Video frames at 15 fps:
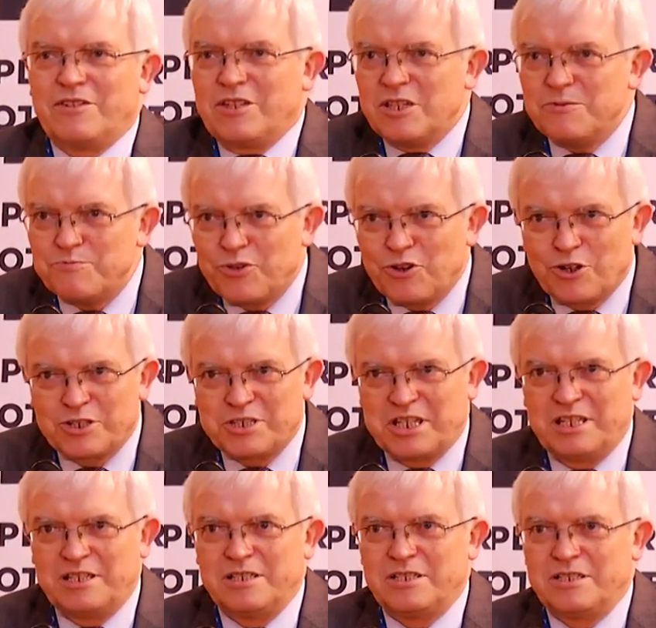
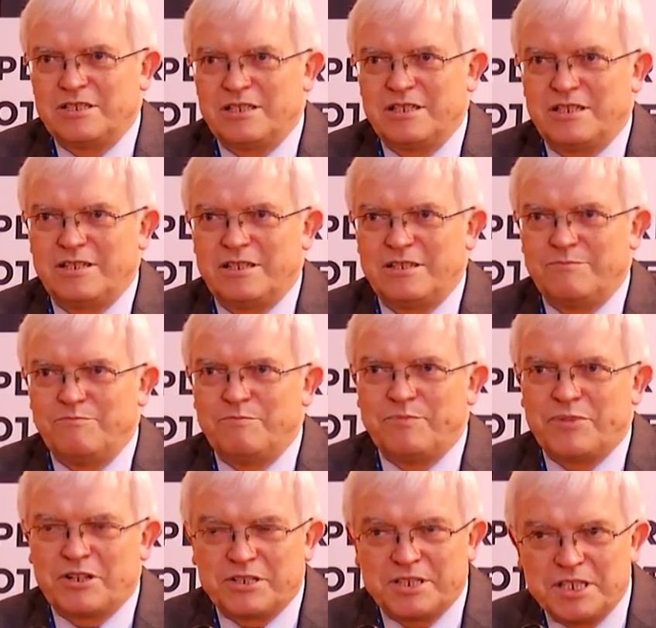important uh,
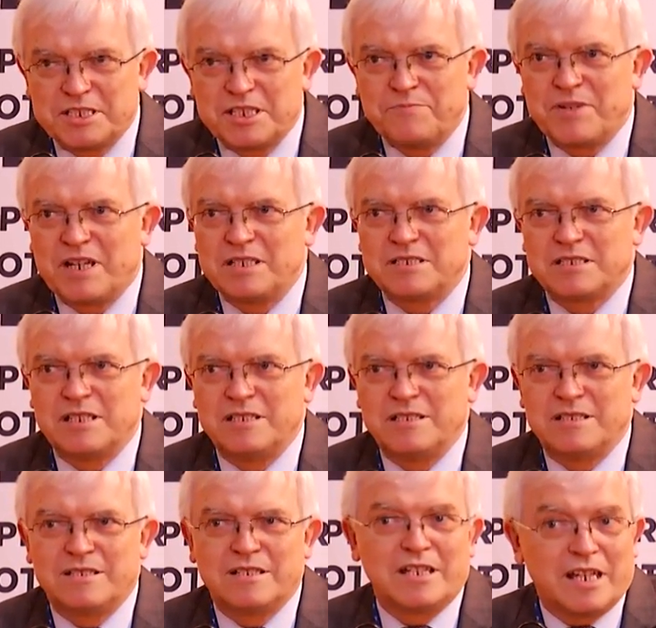participants
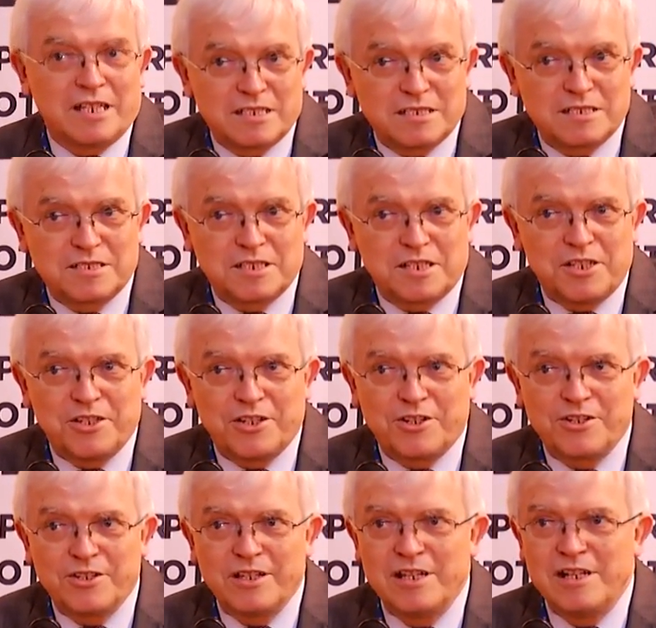and guests
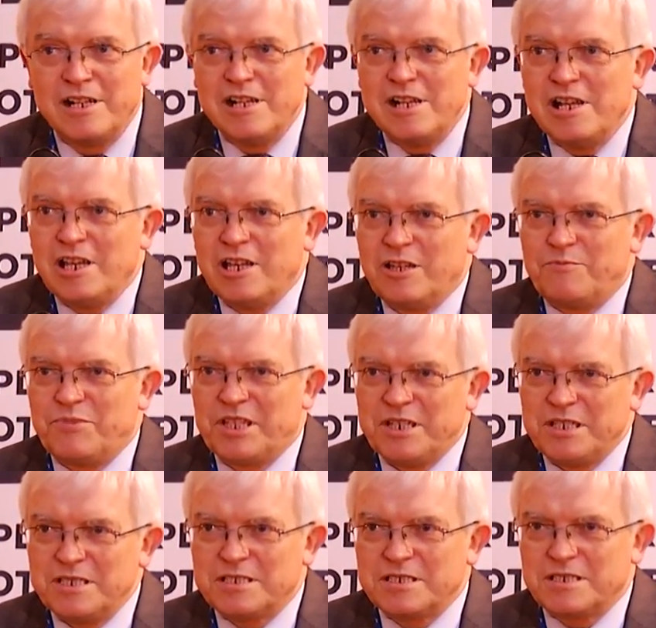here,
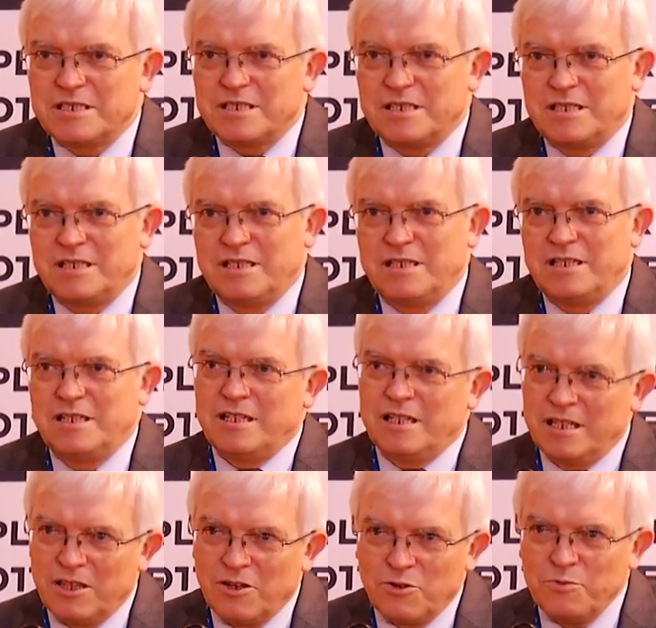please uh,
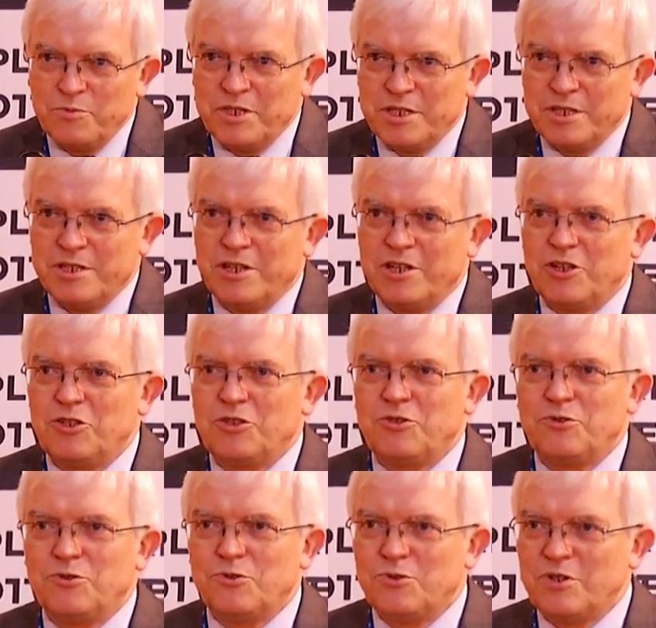allow me
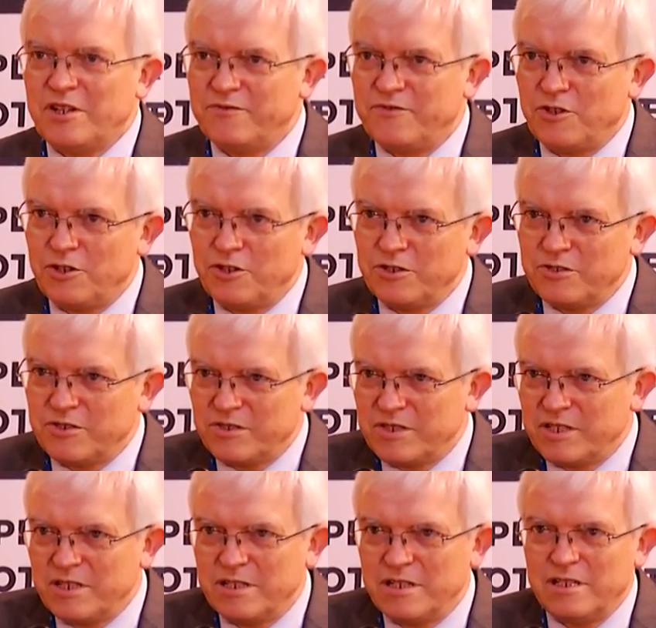to avoid
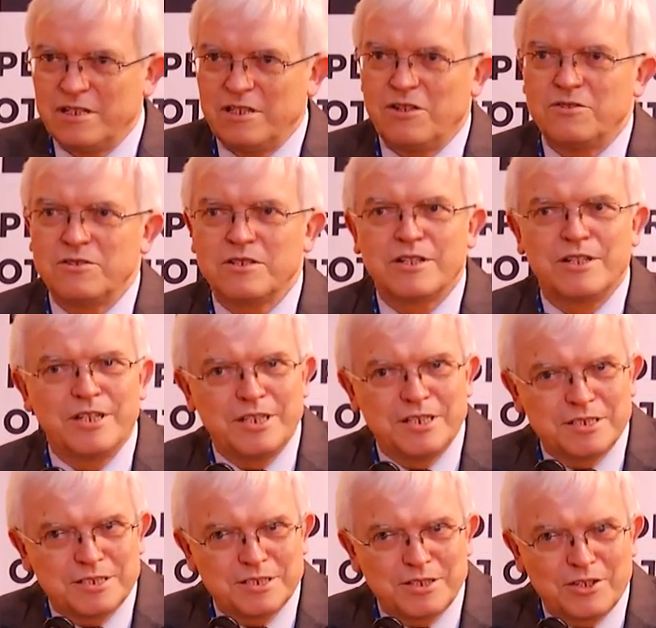the long
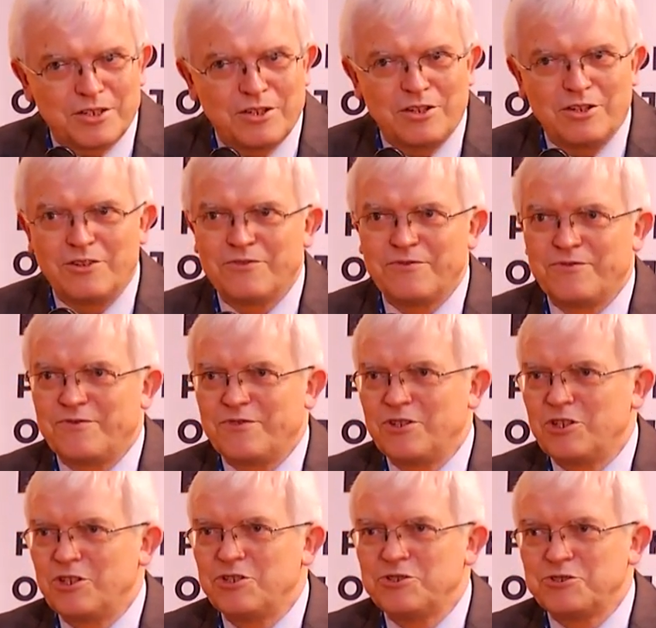list of
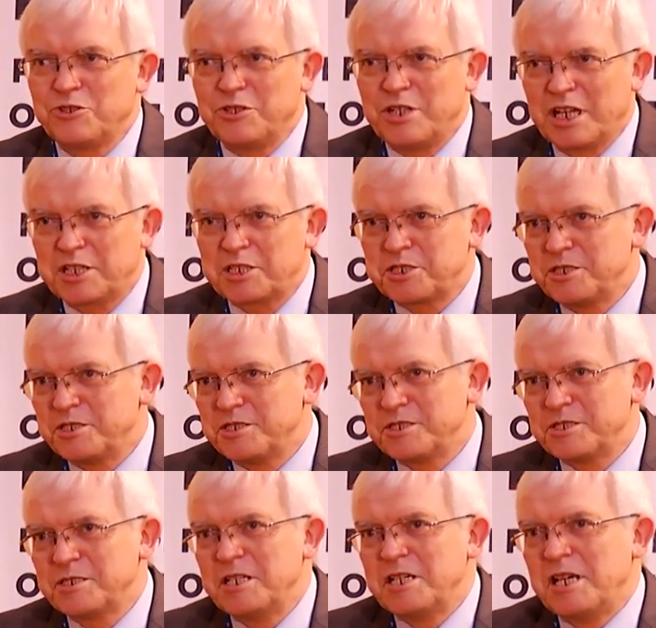uh,
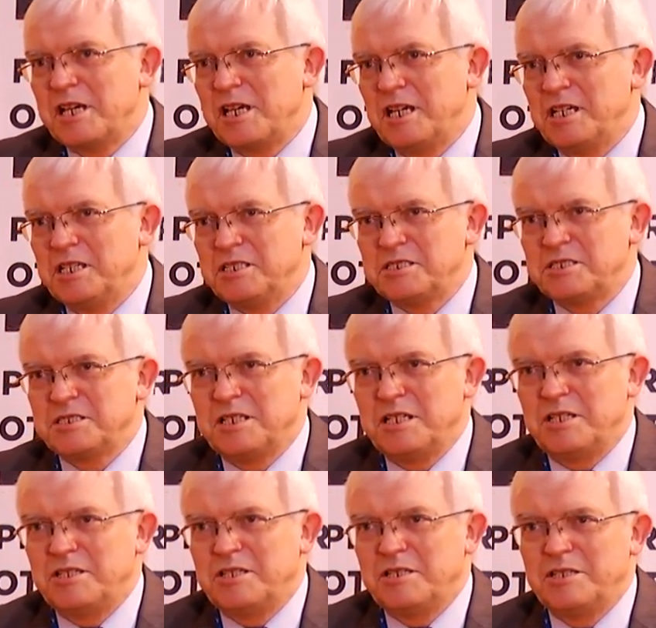introductions, as
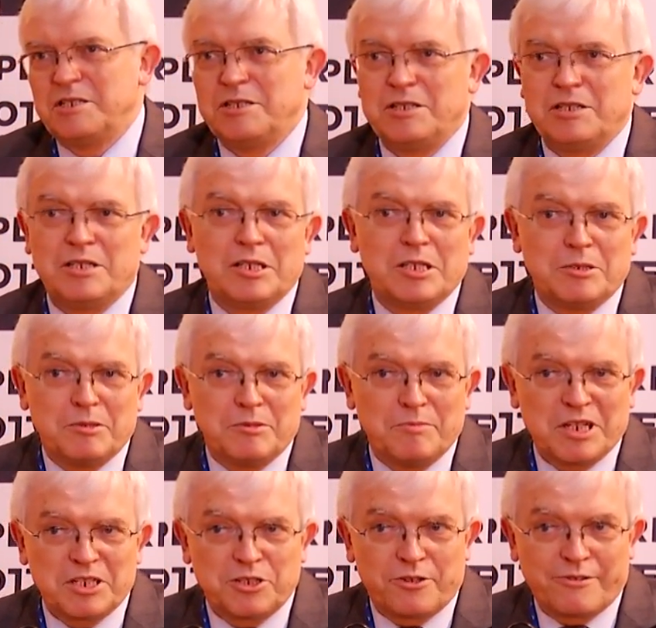uh, the
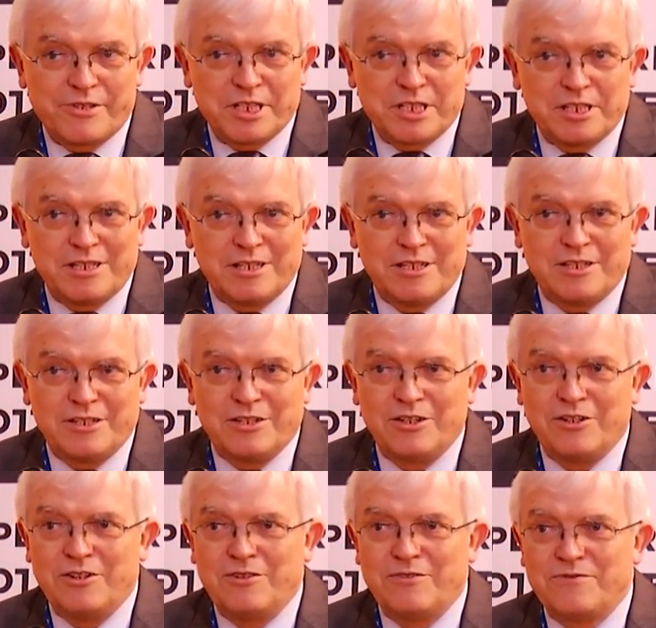majority
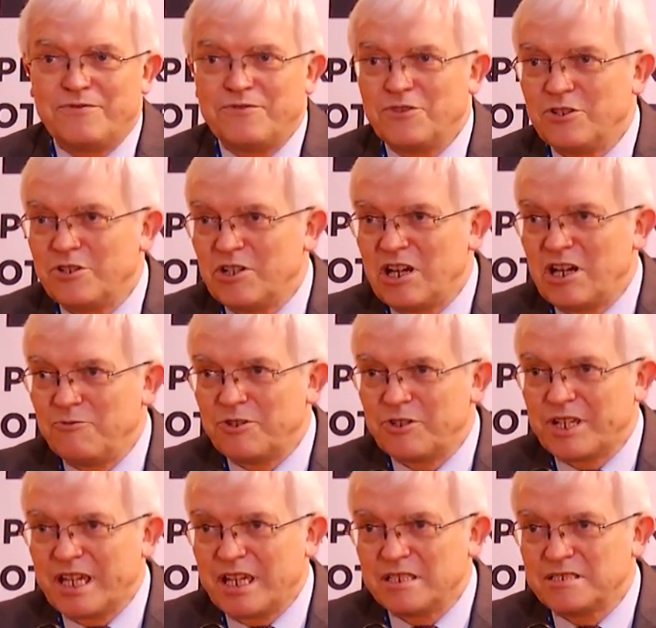of uh,
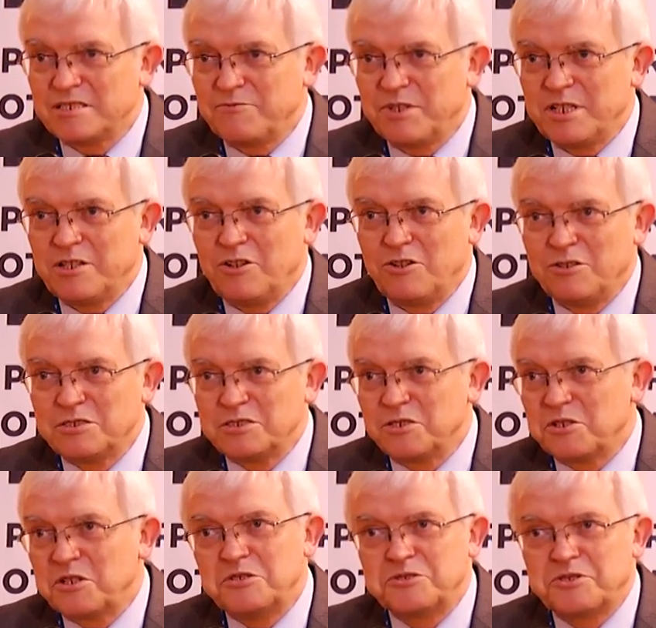our guests will
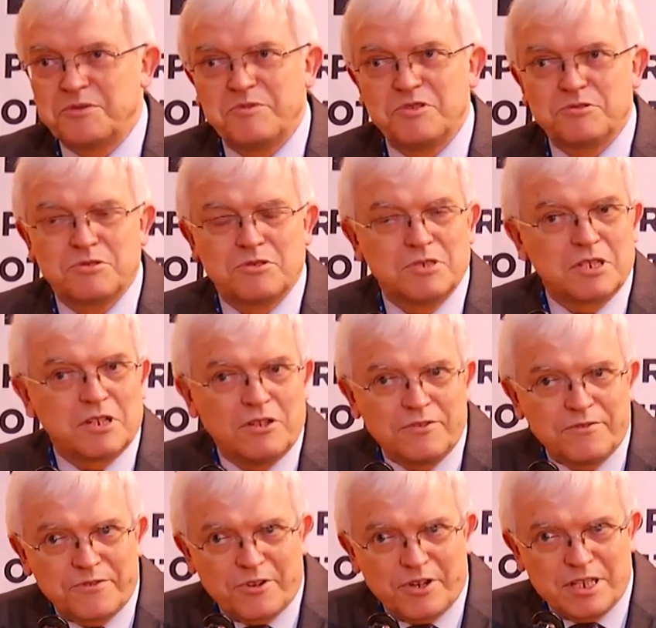also contribute to the
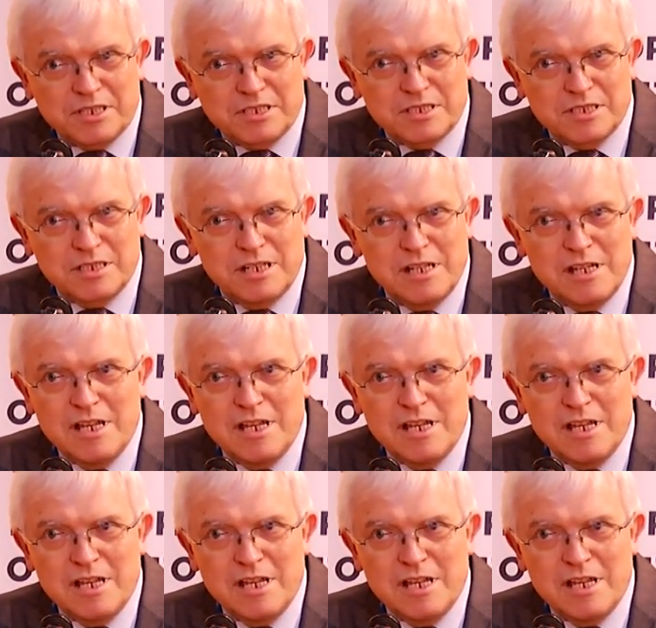conference.